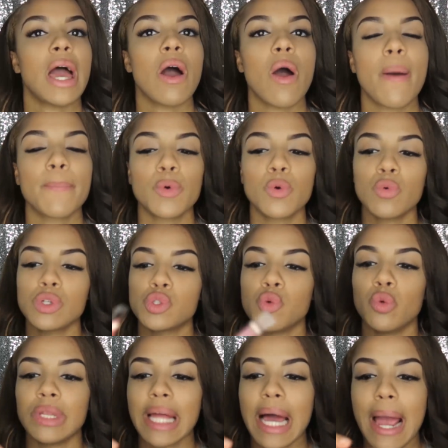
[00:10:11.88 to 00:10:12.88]
Now I'm going
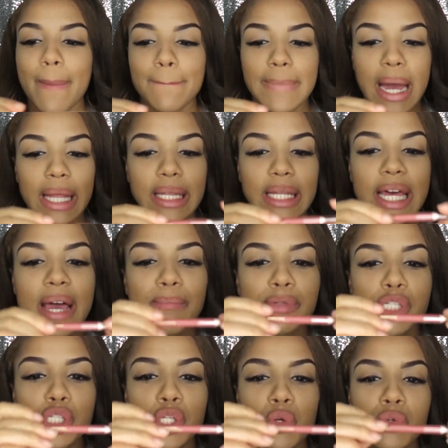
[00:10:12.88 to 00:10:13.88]
to line my
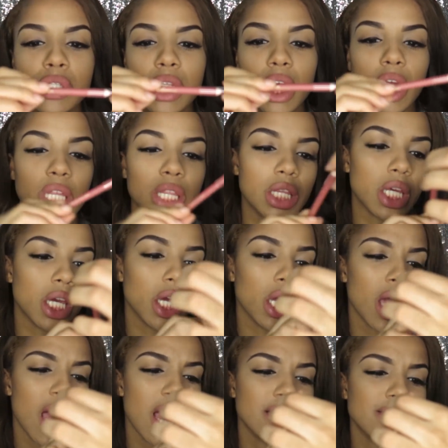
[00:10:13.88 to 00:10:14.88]
lips using
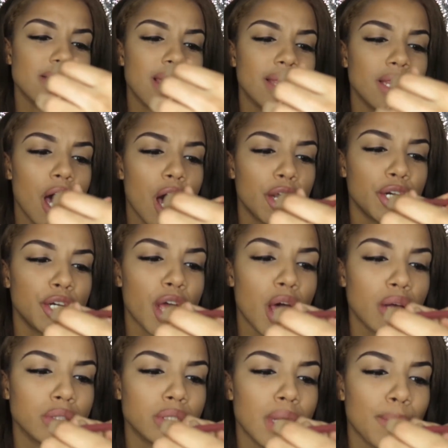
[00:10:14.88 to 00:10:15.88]
the Estee Lauder
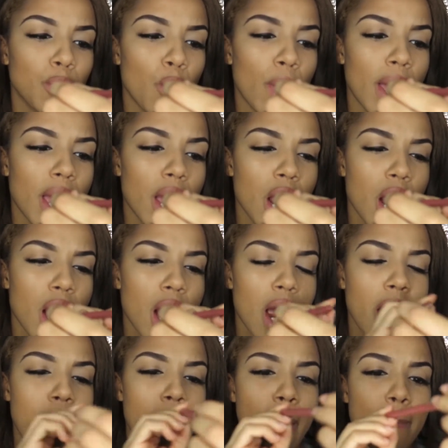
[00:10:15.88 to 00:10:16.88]
Double Wear
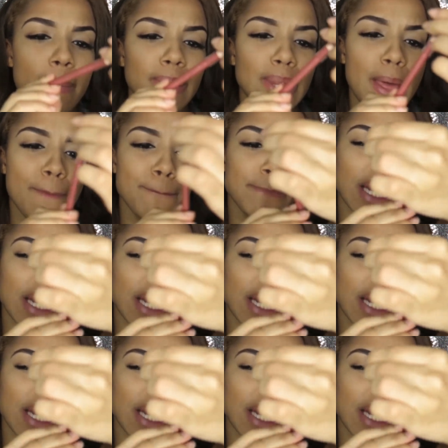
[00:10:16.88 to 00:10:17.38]
lip